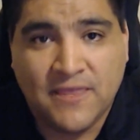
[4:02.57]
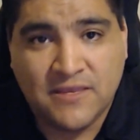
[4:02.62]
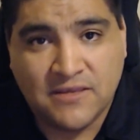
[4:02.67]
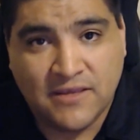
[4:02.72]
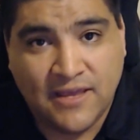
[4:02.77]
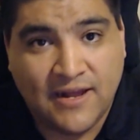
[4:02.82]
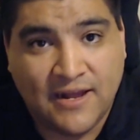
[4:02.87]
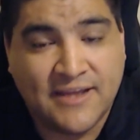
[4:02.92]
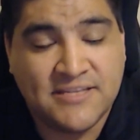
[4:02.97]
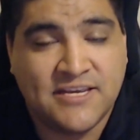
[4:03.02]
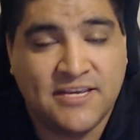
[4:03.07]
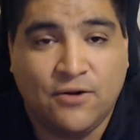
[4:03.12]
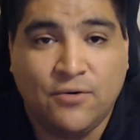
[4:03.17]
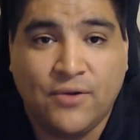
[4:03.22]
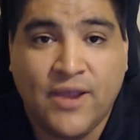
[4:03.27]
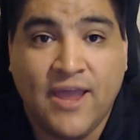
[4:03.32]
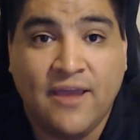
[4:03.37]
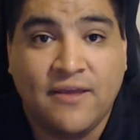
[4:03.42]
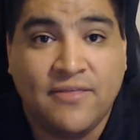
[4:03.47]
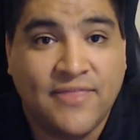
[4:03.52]
And I said,
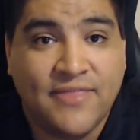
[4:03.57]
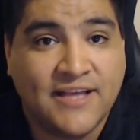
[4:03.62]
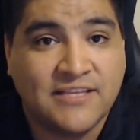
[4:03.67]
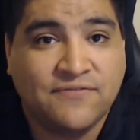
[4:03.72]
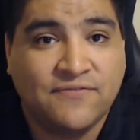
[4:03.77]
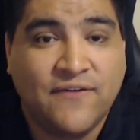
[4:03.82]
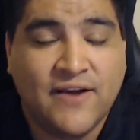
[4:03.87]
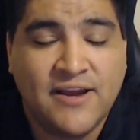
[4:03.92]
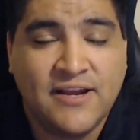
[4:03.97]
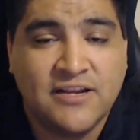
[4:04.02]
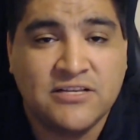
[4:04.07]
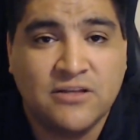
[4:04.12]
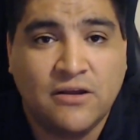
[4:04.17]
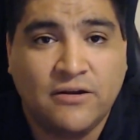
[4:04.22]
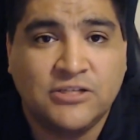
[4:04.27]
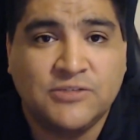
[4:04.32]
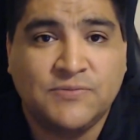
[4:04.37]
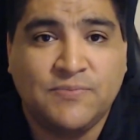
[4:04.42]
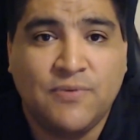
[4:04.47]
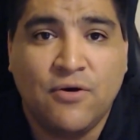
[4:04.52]
okay, that's fine. As long
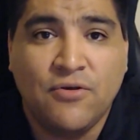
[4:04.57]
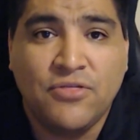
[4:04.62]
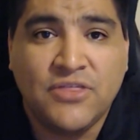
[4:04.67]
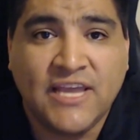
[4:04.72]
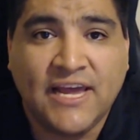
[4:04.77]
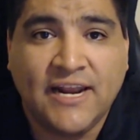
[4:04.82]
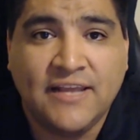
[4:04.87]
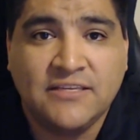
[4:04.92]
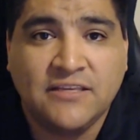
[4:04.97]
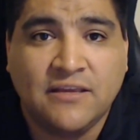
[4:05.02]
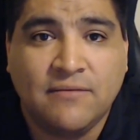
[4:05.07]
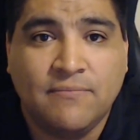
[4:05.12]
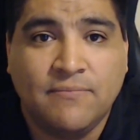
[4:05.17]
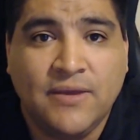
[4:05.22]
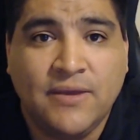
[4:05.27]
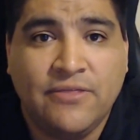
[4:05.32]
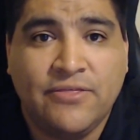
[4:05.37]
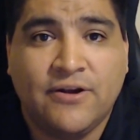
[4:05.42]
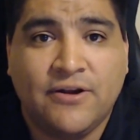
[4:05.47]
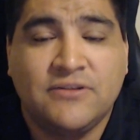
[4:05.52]
as both tenants can
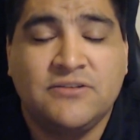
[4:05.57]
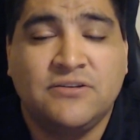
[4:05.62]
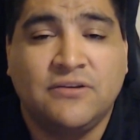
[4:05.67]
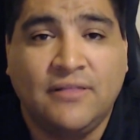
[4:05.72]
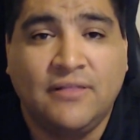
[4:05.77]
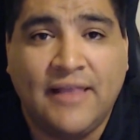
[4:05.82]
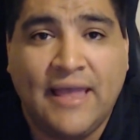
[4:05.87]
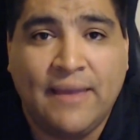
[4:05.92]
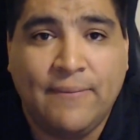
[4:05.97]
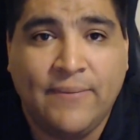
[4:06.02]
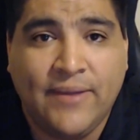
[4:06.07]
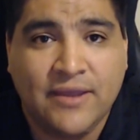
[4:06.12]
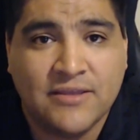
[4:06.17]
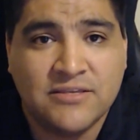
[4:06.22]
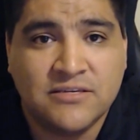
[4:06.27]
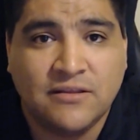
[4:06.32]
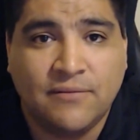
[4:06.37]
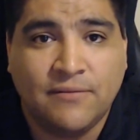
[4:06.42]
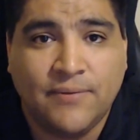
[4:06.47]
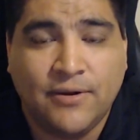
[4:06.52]
be there to let me into
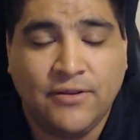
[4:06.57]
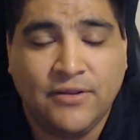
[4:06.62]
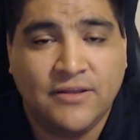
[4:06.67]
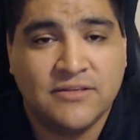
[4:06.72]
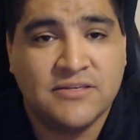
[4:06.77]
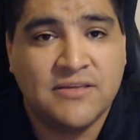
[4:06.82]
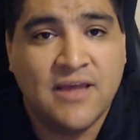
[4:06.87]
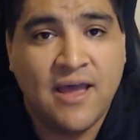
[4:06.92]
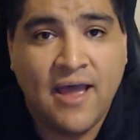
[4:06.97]
the buildings,